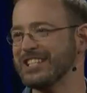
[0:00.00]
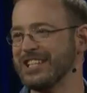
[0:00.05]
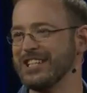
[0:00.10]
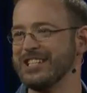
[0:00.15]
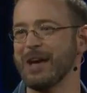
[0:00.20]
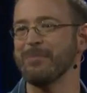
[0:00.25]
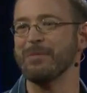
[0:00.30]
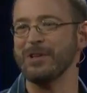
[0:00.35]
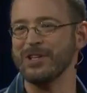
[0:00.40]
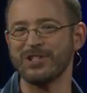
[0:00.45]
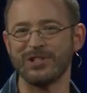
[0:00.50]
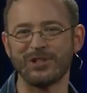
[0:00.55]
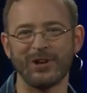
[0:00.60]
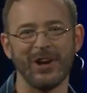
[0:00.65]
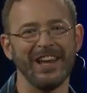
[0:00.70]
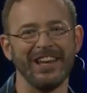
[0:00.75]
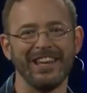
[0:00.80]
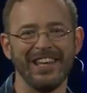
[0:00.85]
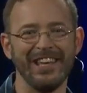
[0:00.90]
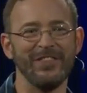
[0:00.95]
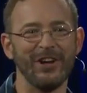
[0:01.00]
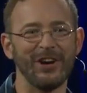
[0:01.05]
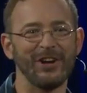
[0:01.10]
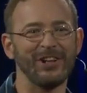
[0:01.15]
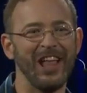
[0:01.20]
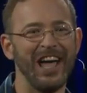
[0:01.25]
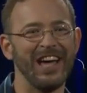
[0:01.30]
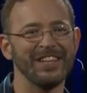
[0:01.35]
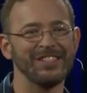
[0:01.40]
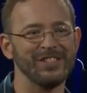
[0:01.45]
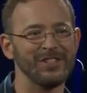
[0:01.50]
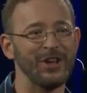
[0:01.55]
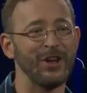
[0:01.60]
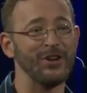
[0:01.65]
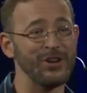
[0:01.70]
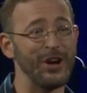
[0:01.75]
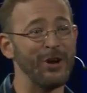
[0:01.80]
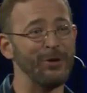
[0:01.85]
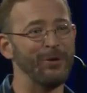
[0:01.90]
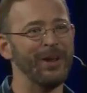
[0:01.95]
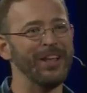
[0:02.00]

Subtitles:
to demonstrate in their classes on general